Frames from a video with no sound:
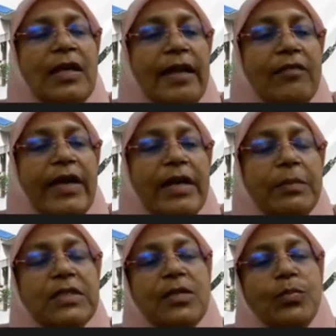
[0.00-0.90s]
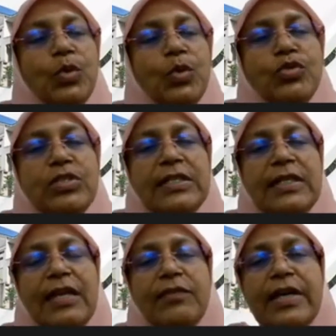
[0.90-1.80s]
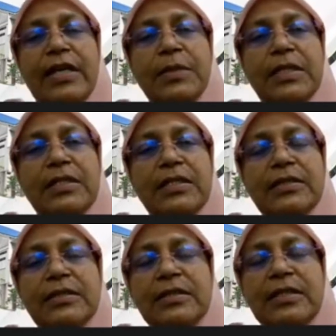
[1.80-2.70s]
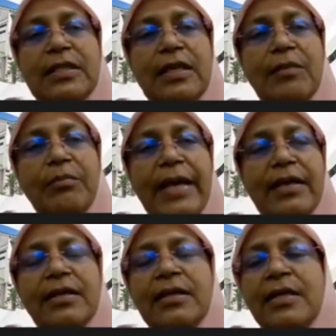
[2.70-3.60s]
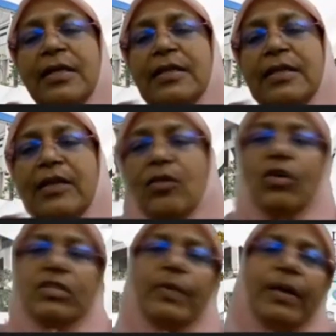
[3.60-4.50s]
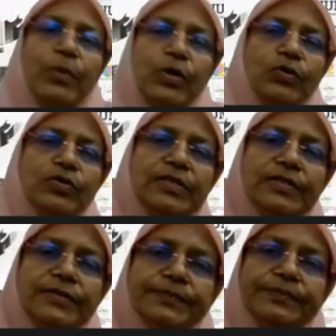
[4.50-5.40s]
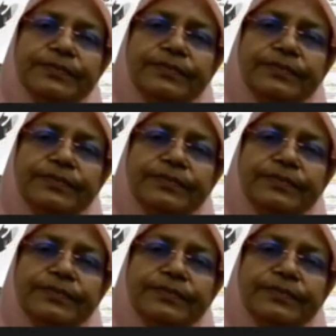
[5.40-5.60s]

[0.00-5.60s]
environmental pollution, environmental impact that caused by producers.